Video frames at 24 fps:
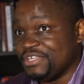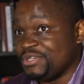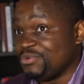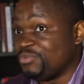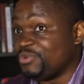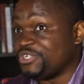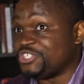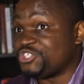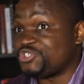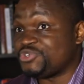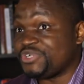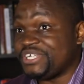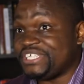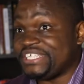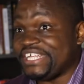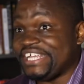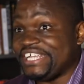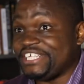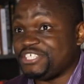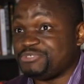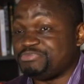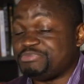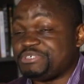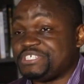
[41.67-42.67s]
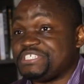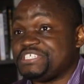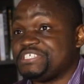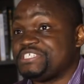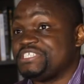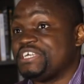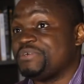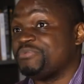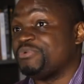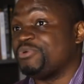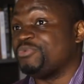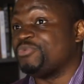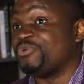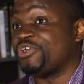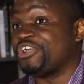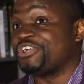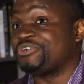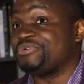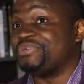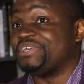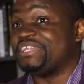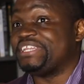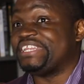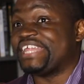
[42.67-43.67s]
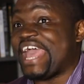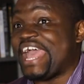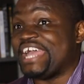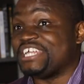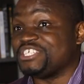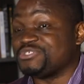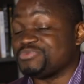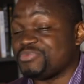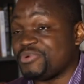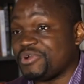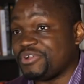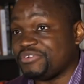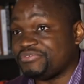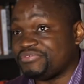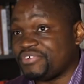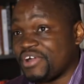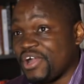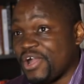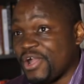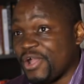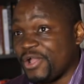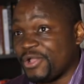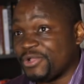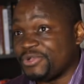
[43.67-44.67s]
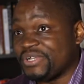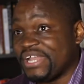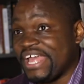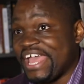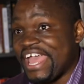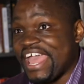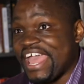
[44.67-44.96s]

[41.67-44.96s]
We treat each business that we work with as one of our own